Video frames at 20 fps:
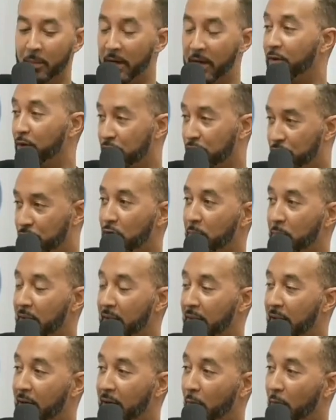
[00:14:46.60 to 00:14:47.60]
but if you're
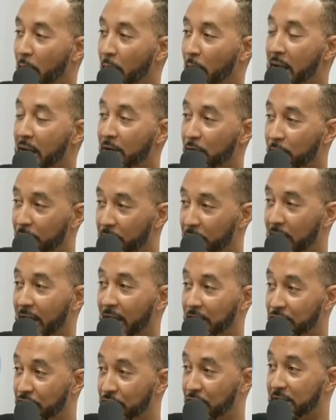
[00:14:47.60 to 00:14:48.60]
stripping that away and you're looking
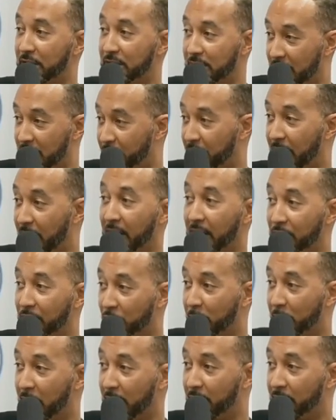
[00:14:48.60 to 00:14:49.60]
at just the
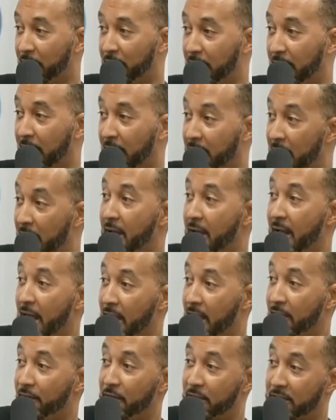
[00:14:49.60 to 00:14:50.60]
financial benefit, like,
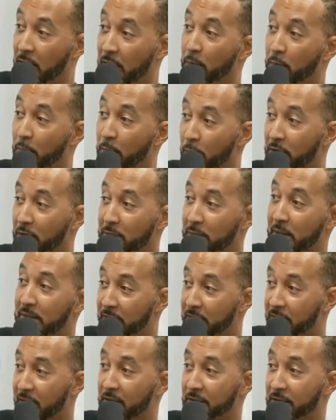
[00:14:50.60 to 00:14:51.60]
hey, if you sell more
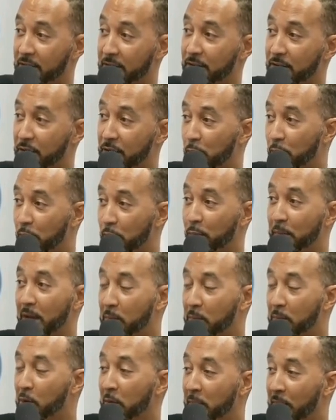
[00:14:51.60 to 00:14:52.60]
expensive houses, you will
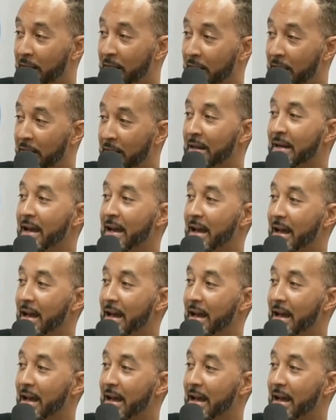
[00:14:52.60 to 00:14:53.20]
make more money.